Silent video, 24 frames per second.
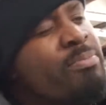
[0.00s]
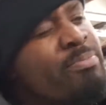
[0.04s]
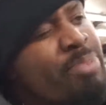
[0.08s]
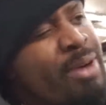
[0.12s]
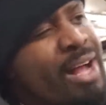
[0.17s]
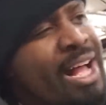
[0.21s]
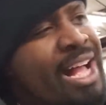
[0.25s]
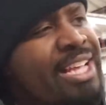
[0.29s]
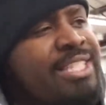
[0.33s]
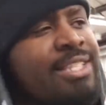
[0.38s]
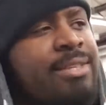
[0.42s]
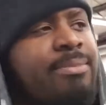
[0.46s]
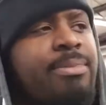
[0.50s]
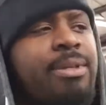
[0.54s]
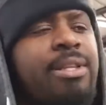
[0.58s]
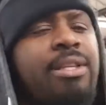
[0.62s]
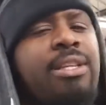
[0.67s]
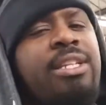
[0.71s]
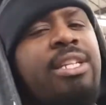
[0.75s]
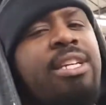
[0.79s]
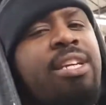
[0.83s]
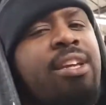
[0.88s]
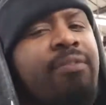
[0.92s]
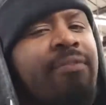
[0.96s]

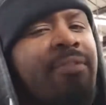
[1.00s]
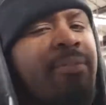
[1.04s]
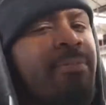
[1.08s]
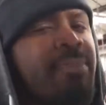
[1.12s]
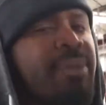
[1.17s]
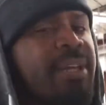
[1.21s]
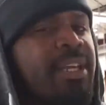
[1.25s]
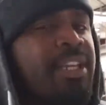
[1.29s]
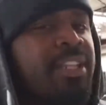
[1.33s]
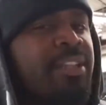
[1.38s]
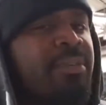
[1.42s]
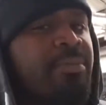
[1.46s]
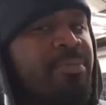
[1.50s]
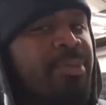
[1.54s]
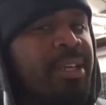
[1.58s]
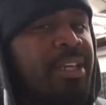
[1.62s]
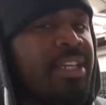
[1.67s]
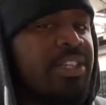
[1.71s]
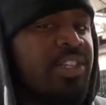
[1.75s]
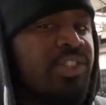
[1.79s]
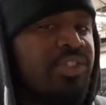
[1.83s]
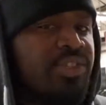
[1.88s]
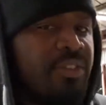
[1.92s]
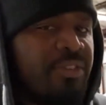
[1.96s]
Possibility of it being the
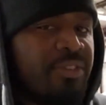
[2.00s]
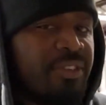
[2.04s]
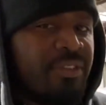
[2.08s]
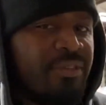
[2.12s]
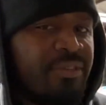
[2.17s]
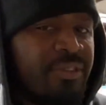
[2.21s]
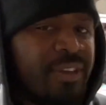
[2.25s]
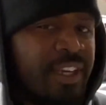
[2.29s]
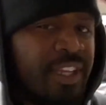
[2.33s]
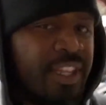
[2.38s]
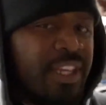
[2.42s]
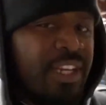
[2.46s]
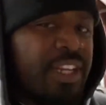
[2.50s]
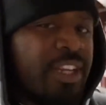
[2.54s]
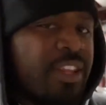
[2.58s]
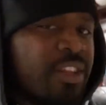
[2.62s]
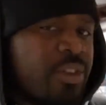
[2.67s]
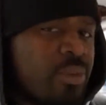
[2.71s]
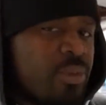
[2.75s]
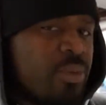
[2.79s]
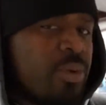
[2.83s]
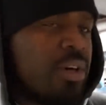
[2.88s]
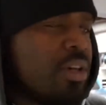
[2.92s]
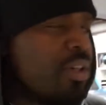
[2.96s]
biggest drift event in
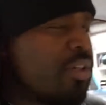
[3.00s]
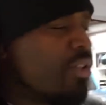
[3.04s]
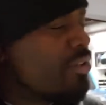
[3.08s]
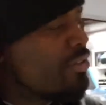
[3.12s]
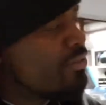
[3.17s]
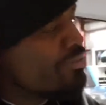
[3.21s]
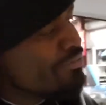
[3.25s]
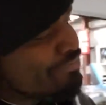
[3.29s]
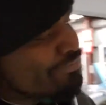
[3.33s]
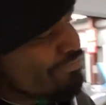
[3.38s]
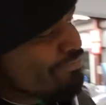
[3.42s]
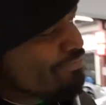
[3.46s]
the world,